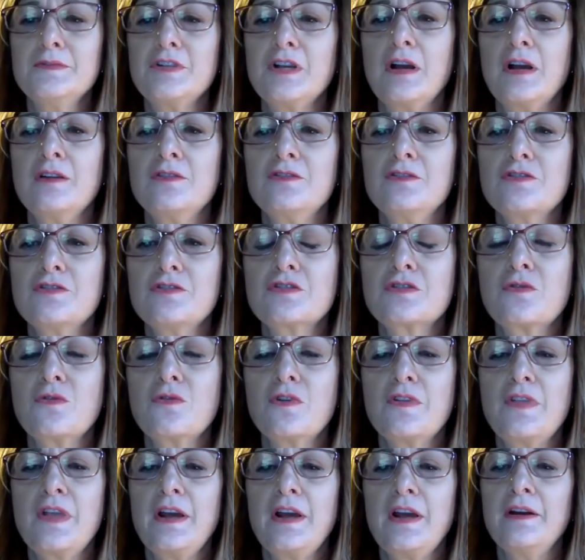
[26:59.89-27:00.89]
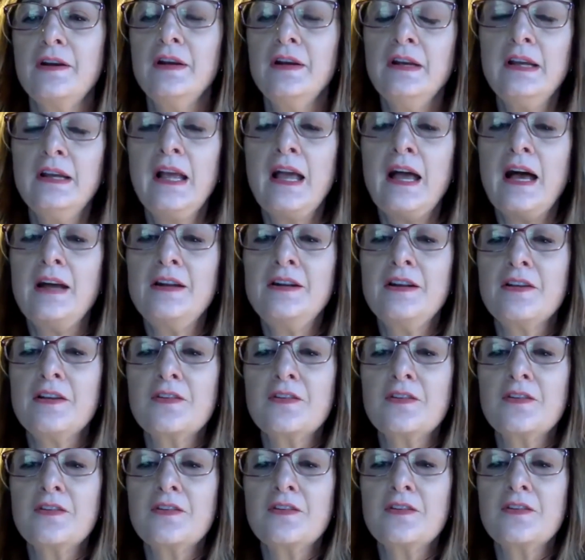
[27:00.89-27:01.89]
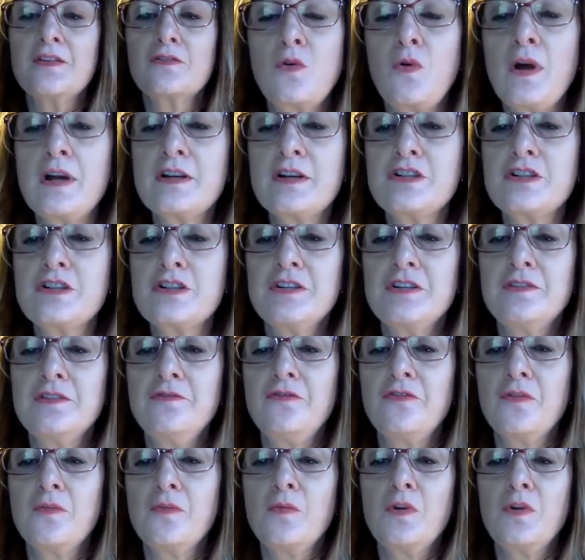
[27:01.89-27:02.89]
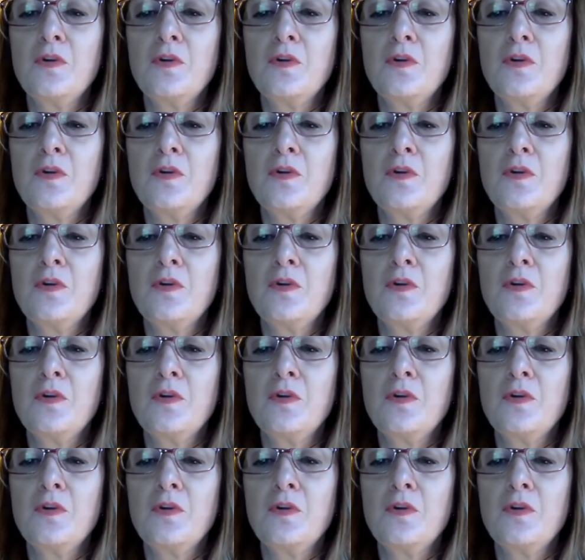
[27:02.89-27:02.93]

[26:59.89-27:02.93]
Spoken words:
underscore there. Another great question